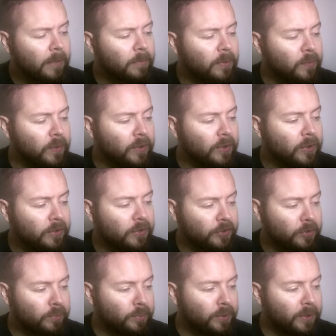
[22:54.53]
But we could
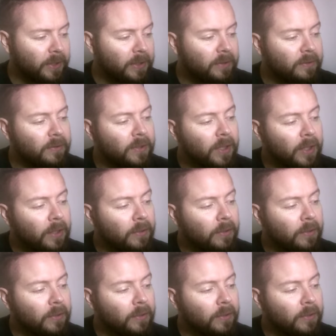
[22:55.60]
also put it on